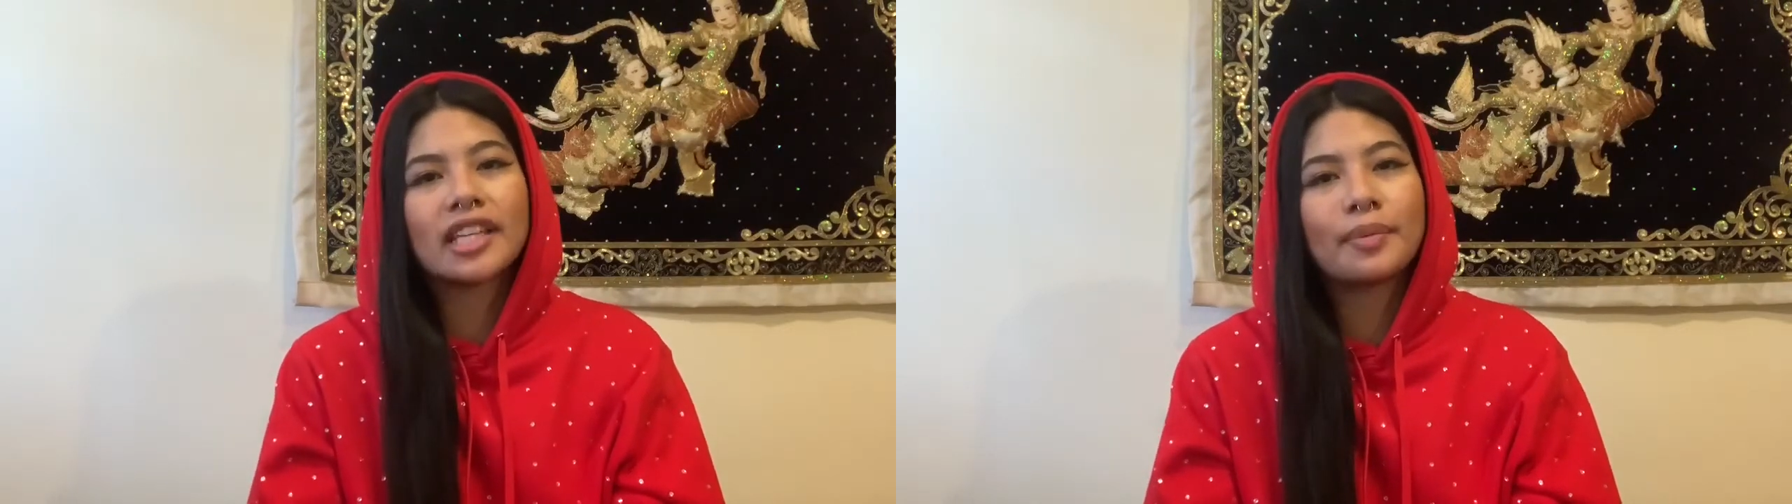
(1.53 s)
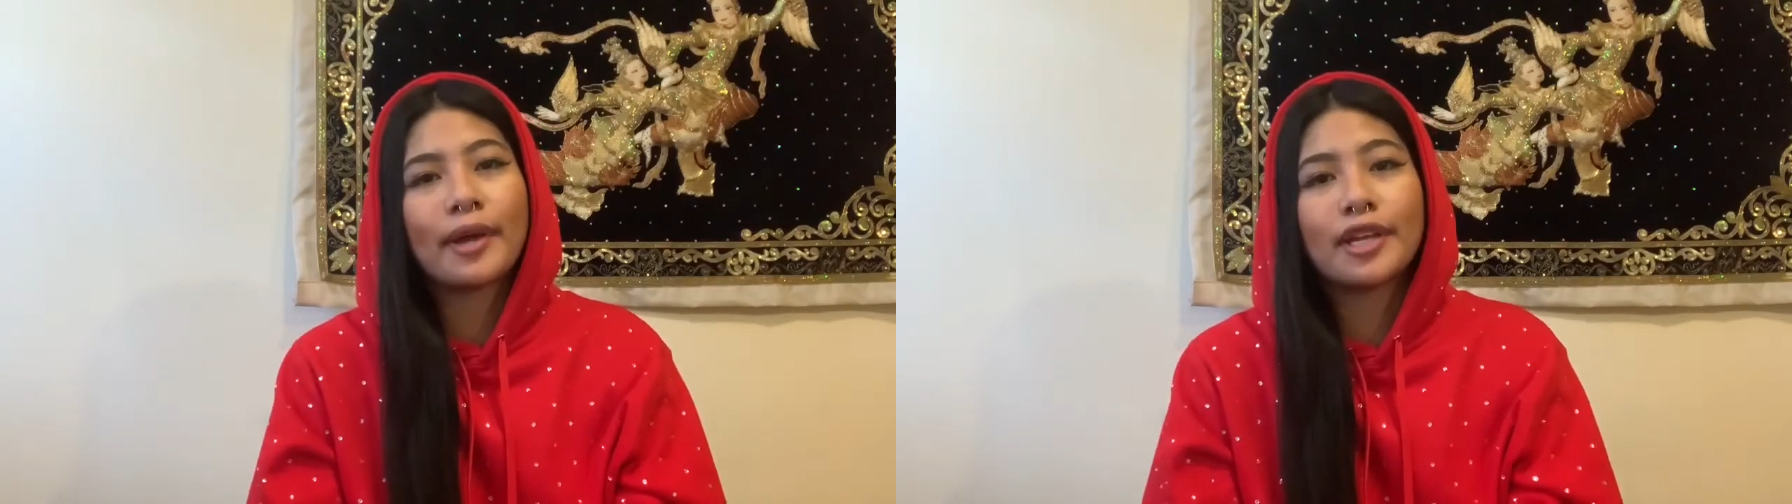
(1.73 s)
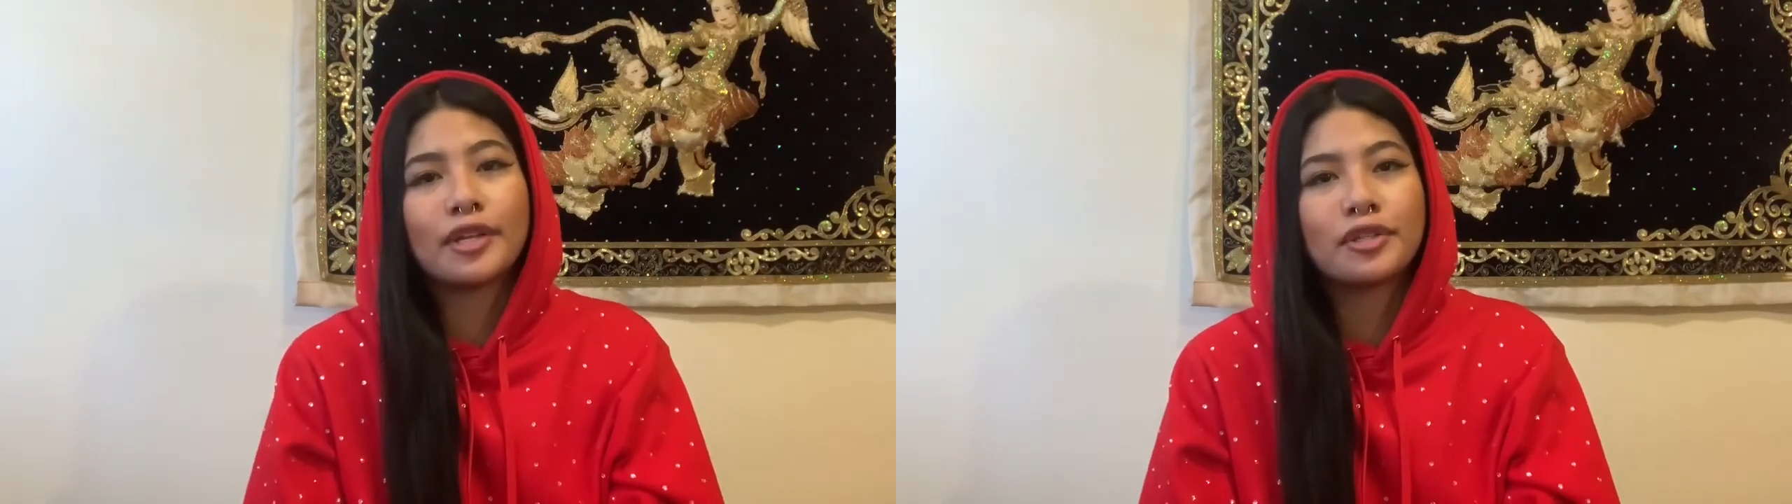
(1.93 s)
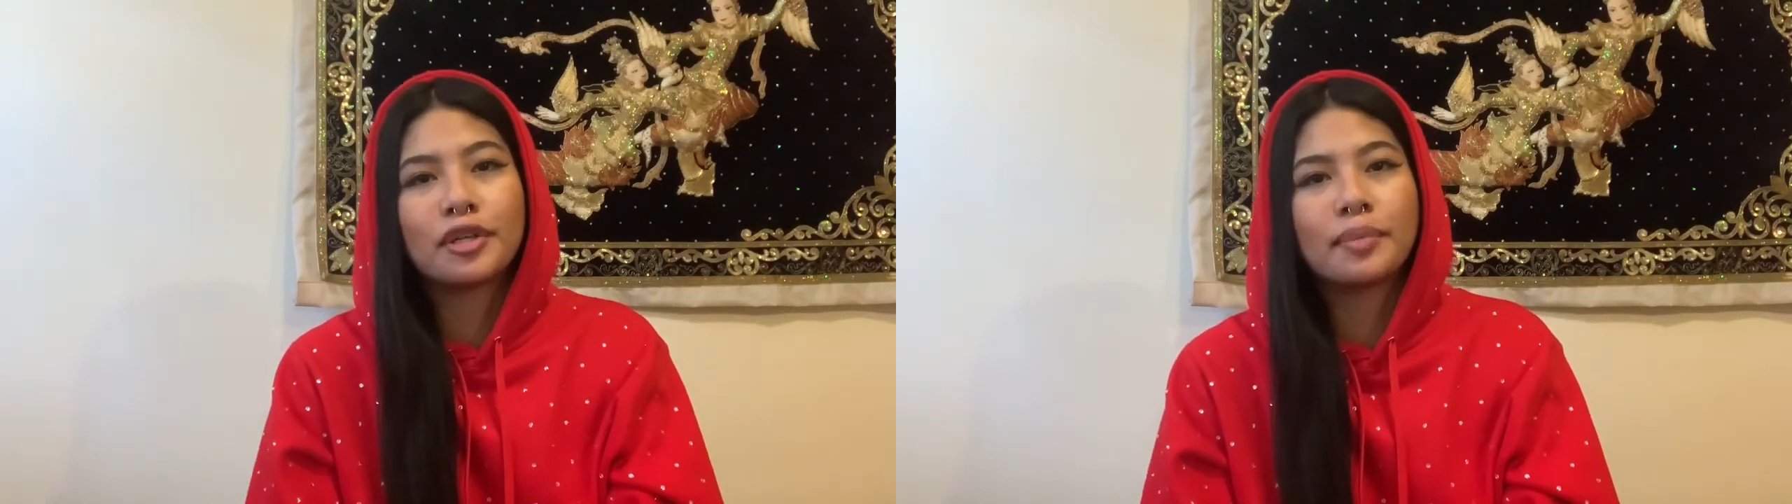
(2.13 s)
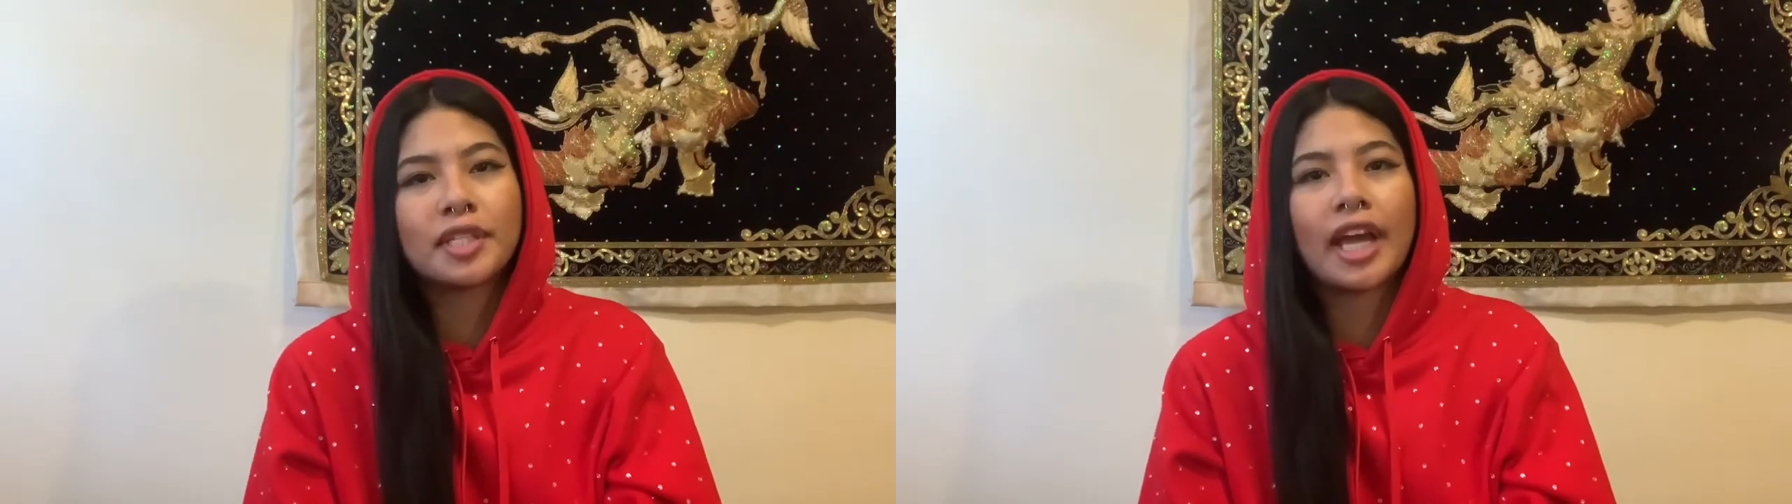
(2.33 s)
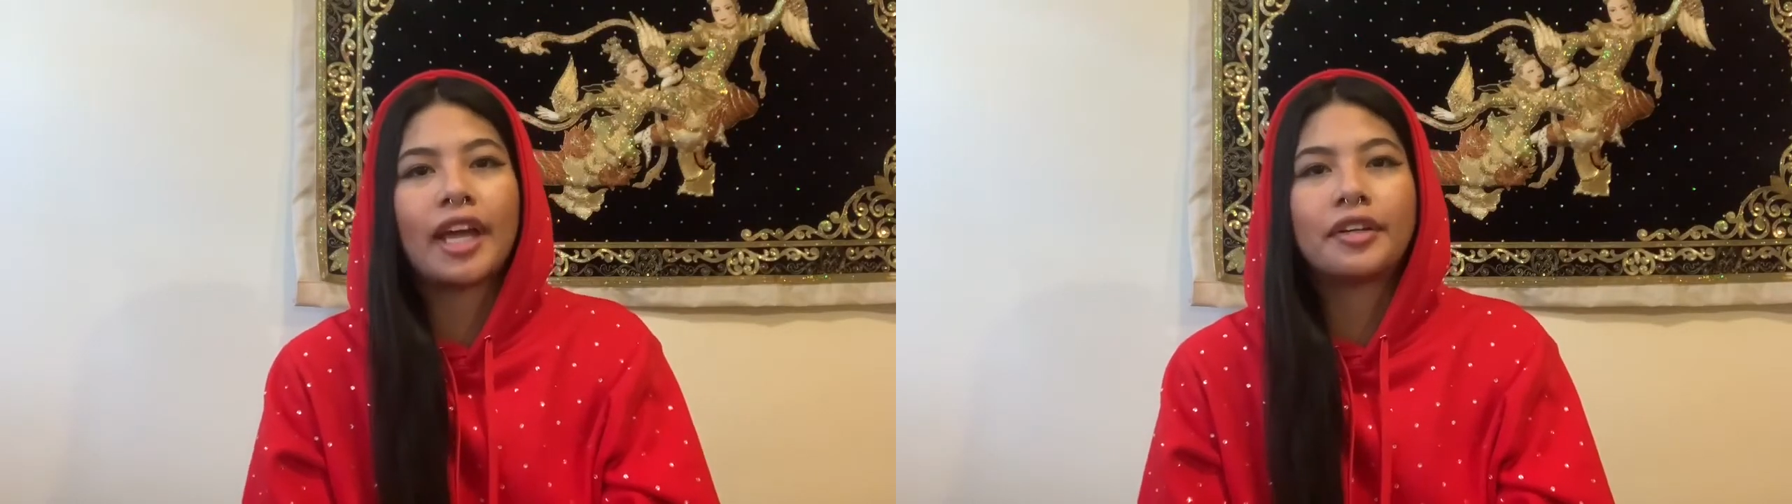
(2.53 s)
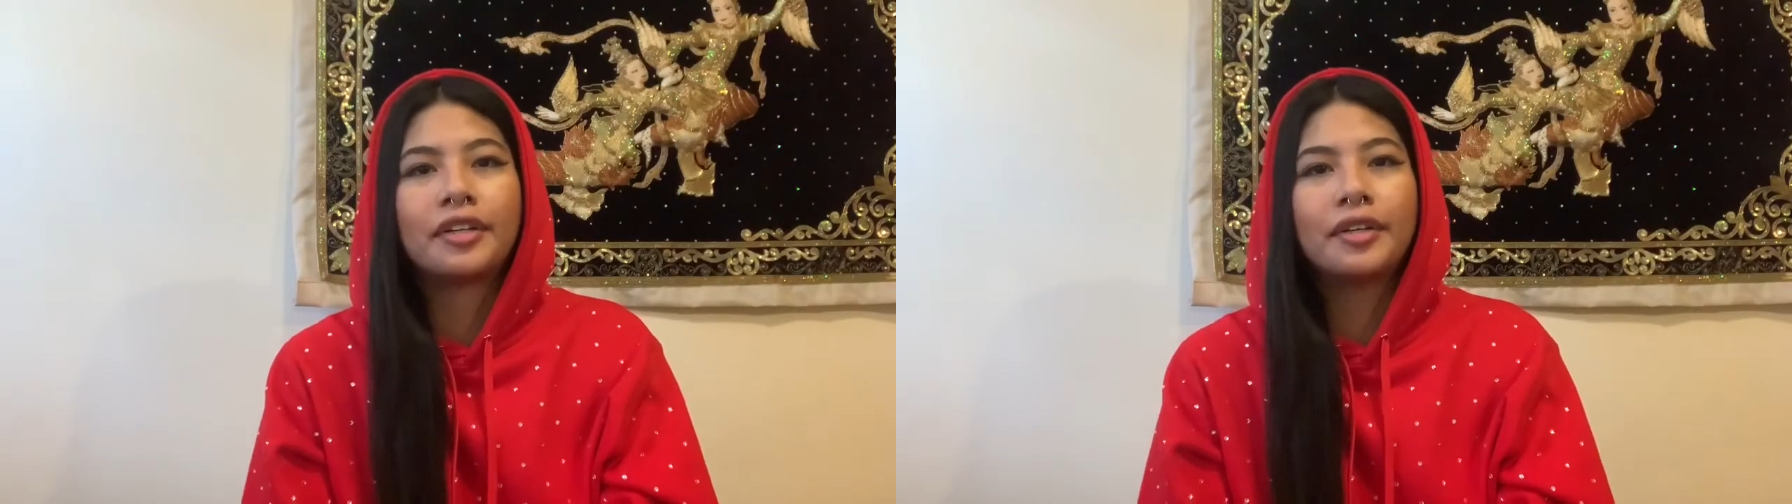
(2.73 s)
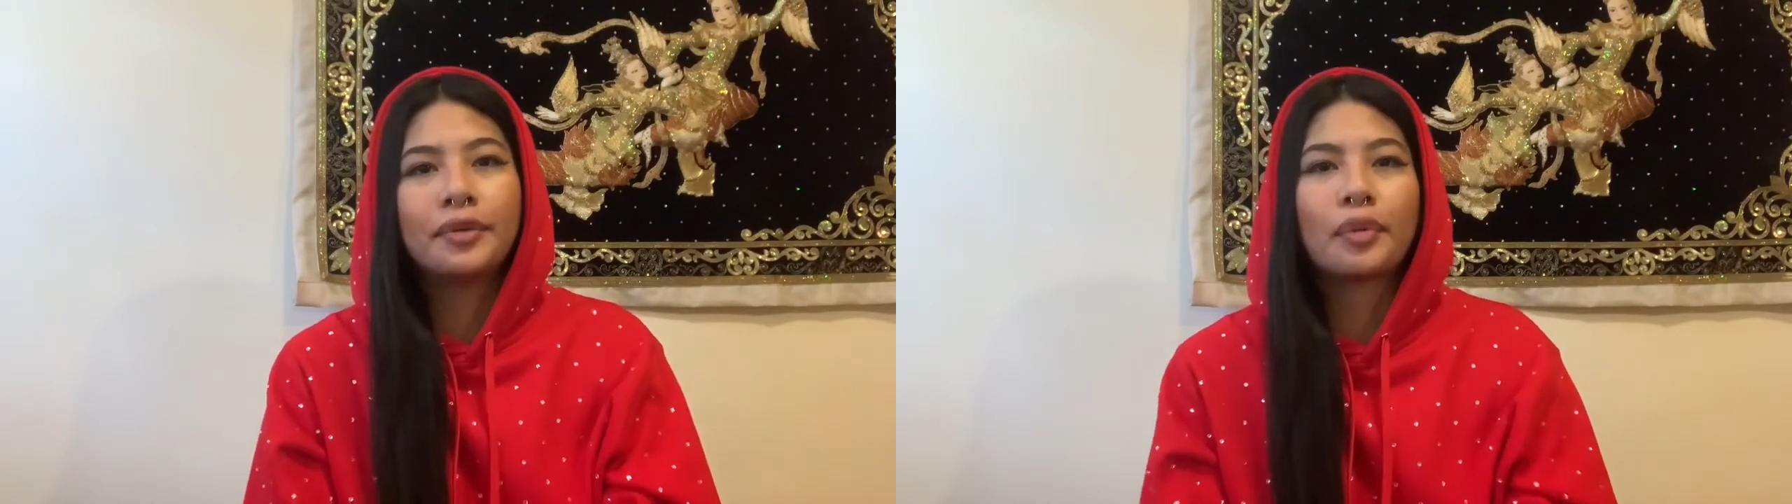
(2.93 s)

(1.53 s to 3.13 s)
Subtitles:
to my YouTube channel